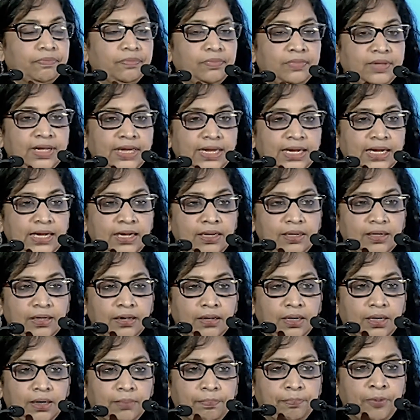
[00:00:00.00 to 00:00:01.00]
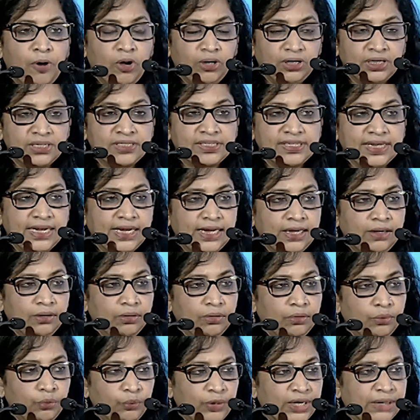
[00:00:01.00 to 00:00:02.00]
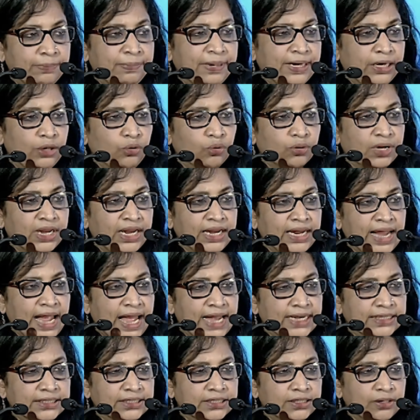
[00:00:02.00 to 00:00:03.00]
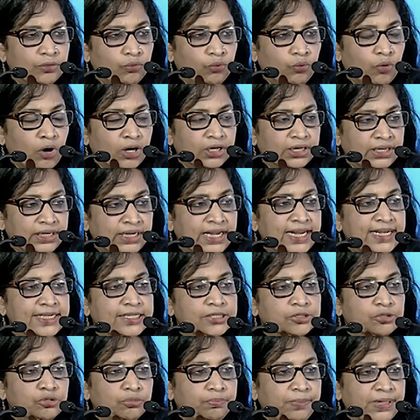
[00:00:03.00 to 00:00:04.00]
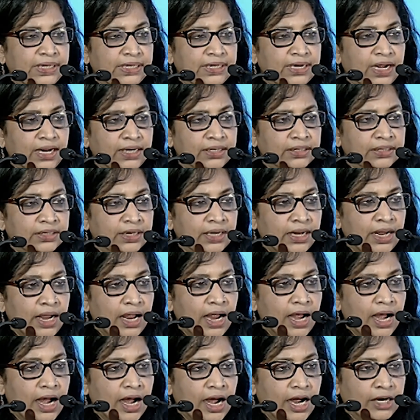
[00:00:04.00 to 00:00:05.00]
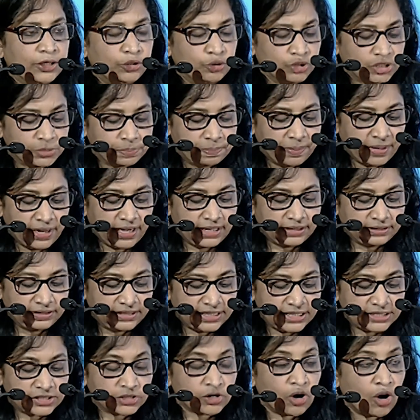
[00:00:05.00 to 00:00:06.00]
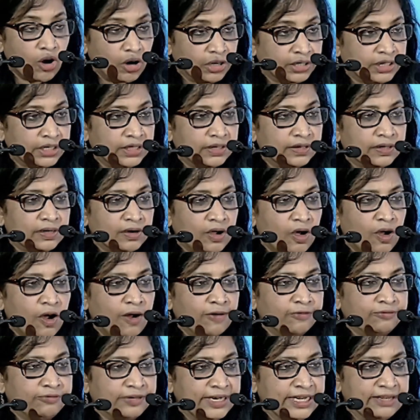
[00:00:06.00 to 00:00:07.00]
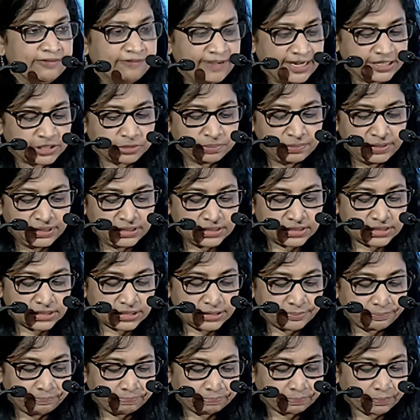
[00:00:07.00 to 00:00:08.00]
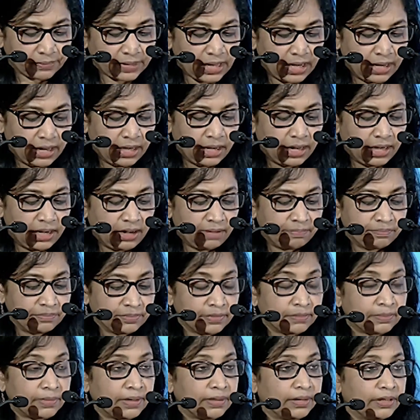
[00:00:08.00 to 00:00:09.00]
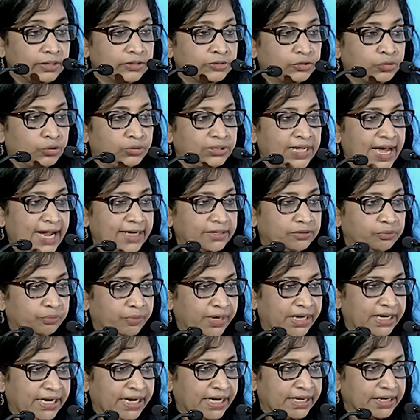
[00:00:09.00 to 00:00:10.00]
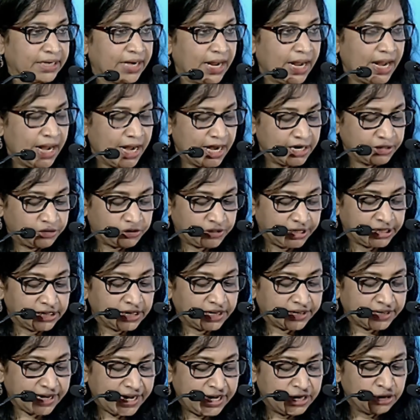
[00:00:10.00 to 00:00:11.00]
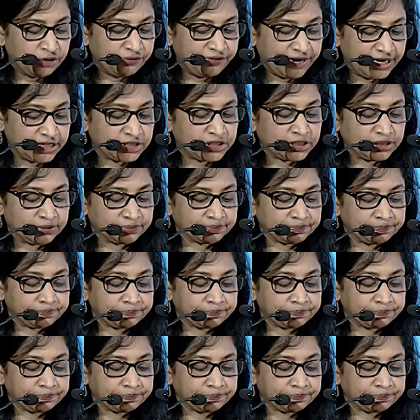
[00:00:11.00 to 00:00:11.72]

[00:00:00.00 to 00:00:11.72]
the policy will be looking at what needs to be done to spur this order of investments so that we can trigger innovation.